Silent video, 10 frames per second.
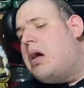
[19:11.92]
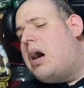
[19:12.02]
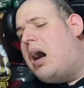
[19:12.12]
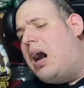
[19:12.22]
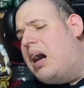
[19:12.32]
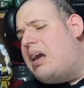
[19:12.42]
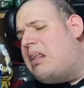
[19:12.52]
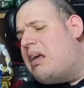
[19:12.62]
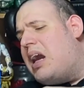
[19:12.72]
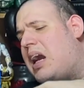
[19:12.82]
I
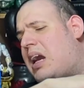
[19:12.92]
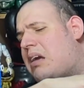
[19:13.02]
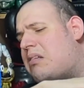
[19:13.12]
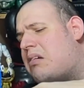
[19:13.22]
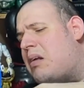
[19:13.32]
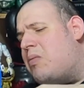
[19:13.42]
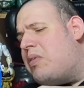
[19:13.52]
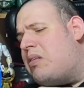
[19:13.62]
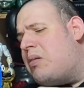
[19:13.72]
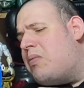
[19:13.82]
think it's going to
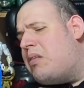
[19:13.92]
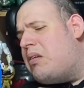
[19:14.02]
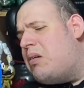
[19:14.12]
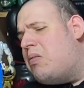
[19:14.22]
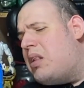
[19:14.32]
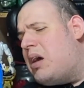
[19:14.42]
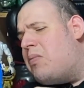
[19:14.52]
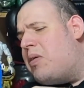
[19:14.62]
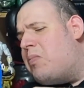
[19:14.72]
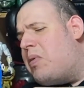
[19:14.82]
be something to do with
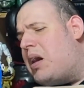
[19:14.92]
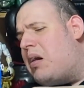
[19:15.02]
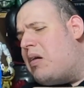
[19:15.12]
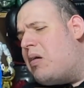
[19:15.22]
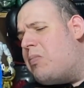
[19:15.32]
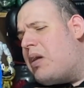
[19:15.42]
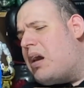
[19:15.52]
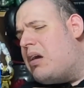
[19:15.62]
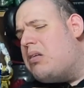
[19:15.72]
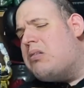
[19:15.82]
MMPR,
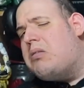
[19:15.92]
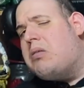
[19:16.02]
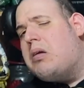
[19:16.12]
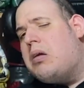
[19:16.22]
because